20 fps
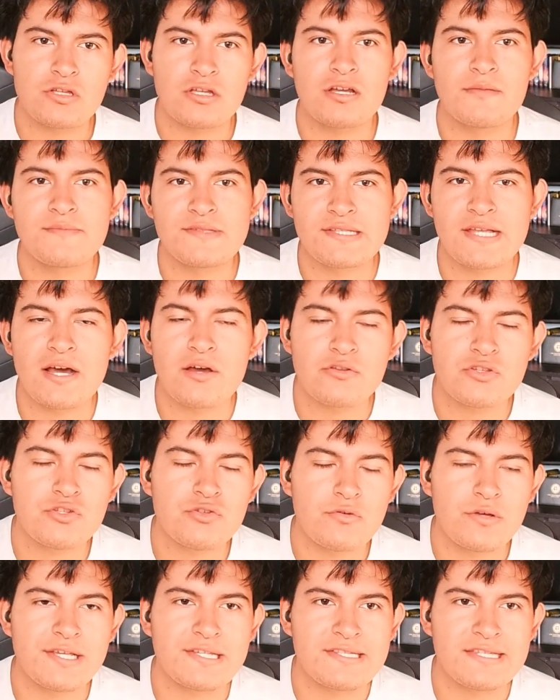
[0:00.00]
comes down
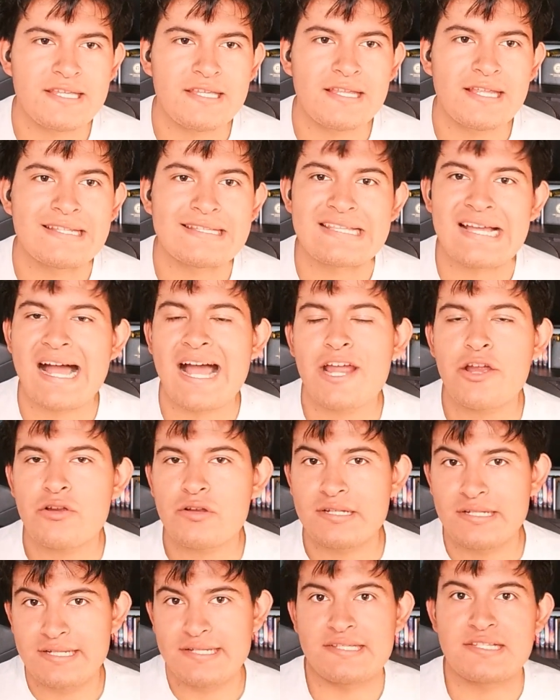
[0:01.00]
to is the entire
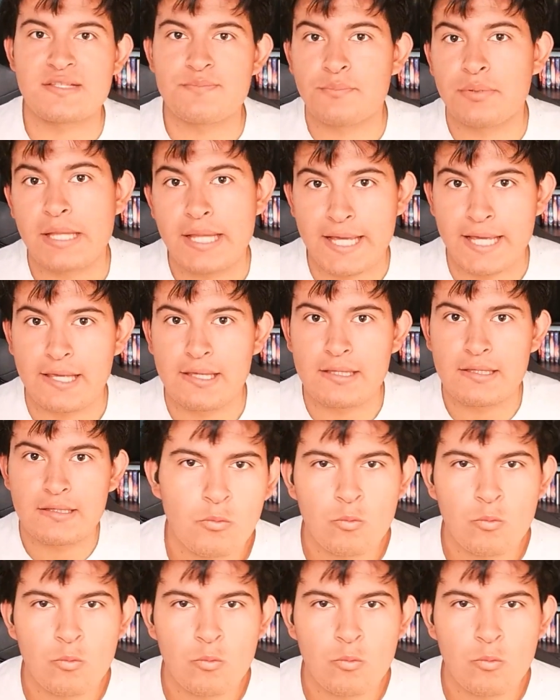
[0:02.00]
display.